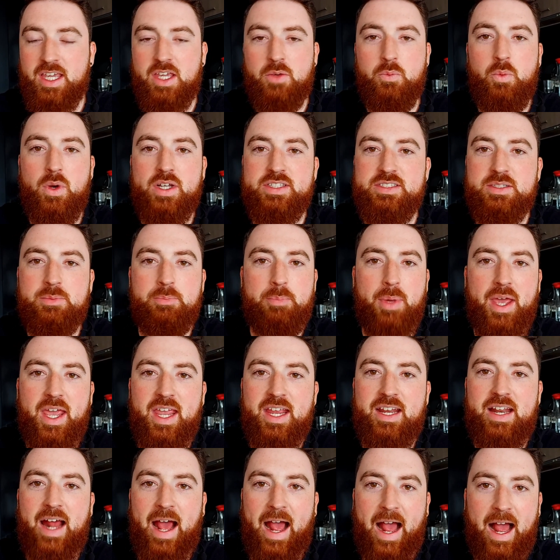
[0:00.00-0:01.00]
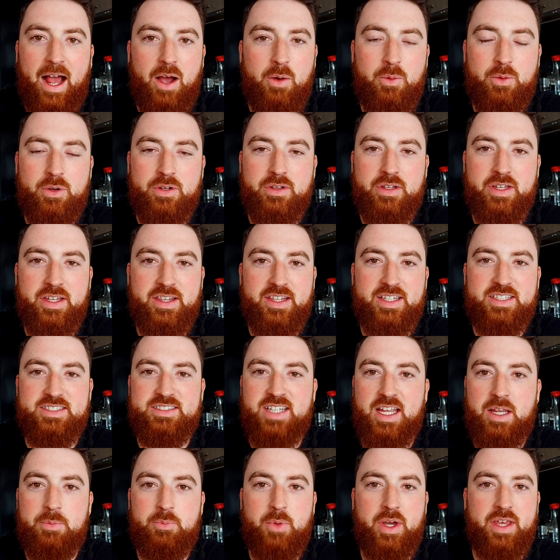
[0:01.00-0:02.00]
he wasn't paid hourly the
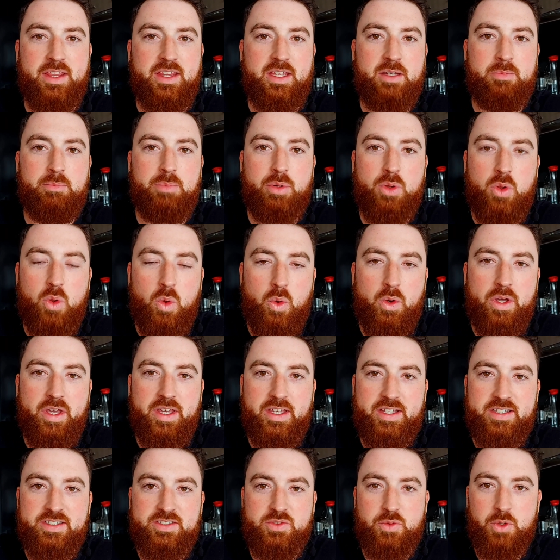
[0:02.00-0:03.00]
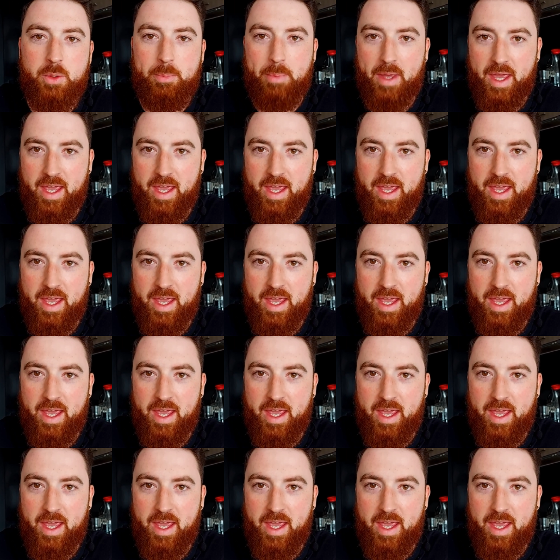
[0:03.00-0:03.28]
same way the employees were